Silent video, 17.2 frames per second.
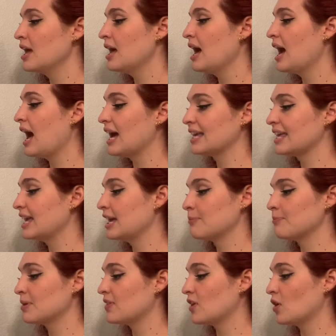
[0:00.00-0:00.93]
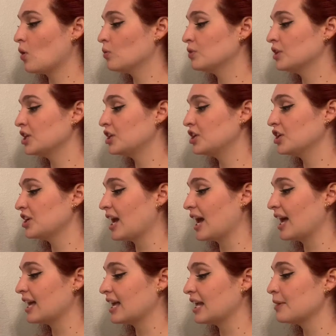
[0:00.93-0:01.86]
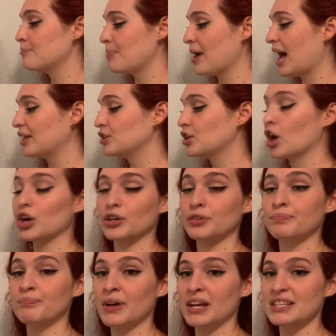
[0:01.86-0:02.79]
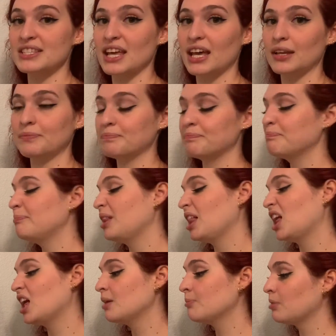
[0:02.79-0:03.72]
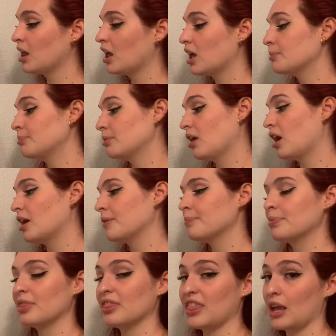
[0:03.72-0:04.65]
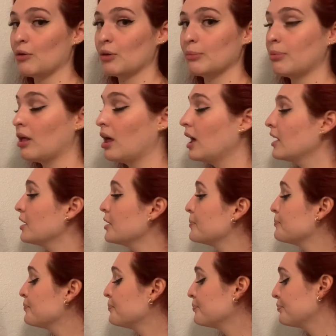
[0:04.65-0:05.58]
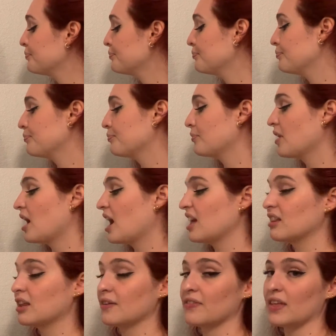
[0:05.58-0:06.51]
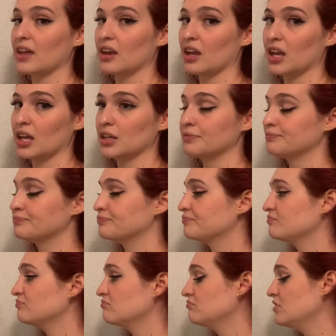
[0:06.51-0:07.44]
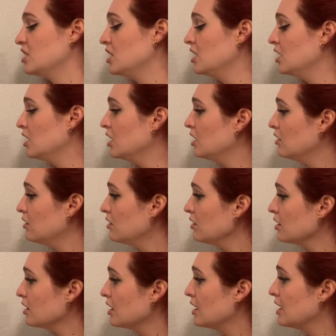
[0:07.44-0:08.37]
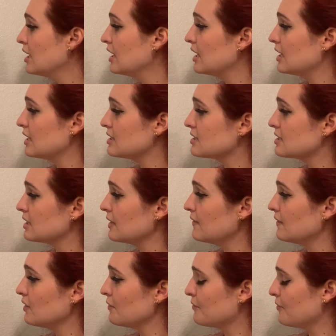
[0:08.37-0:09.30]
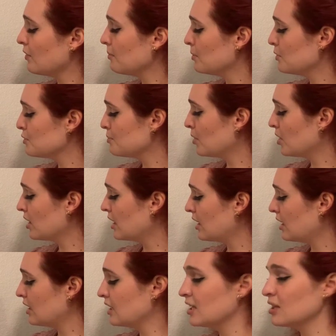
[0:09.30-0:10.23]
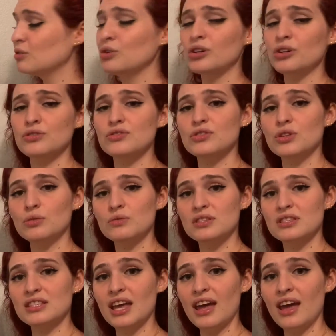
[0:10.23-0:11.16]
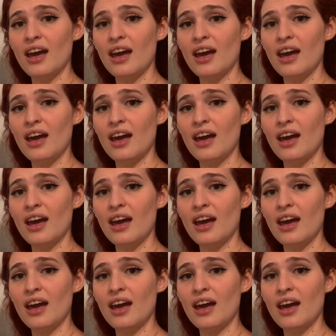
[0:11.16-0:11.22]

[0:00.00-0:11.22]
I can't be the only good egg in a bad carton, I said. Blah, blah, blah, they replied. I left that night. Look, he's leaving the farmer's market and he looks so sad.